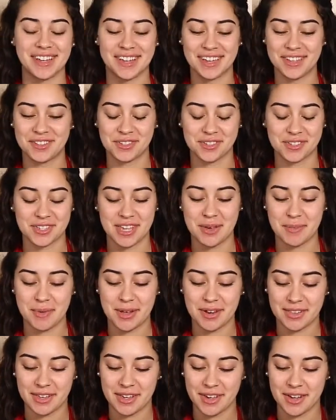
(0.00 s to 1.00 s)
It just came
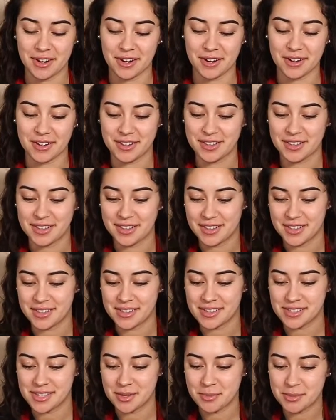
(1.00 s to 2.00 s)
out of the air.
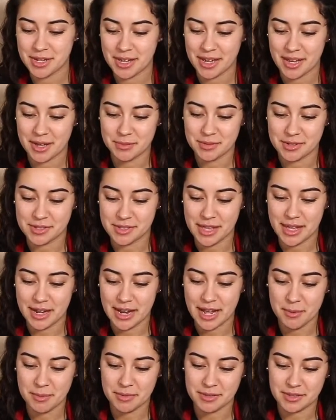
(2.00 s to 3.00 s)
Sometimes that
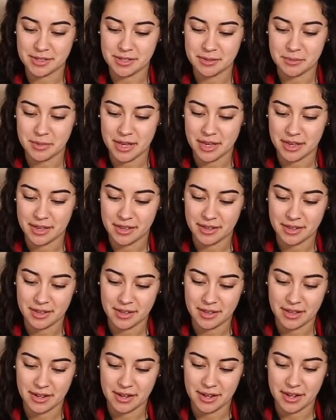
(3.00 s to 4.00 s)
happens to me,
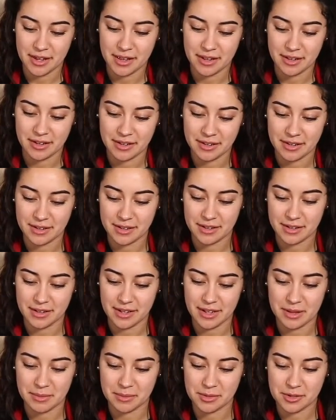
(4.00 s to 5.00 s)
and I
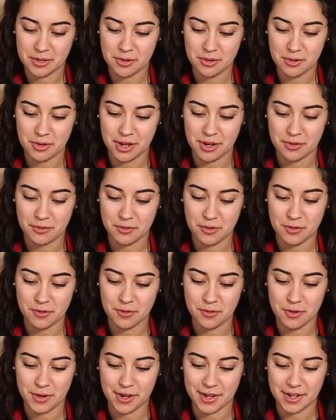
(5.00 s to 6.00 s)
am so grateful
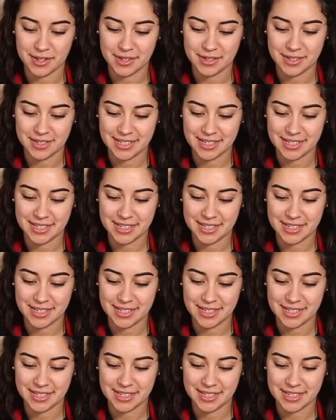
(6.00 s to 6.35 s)
for it.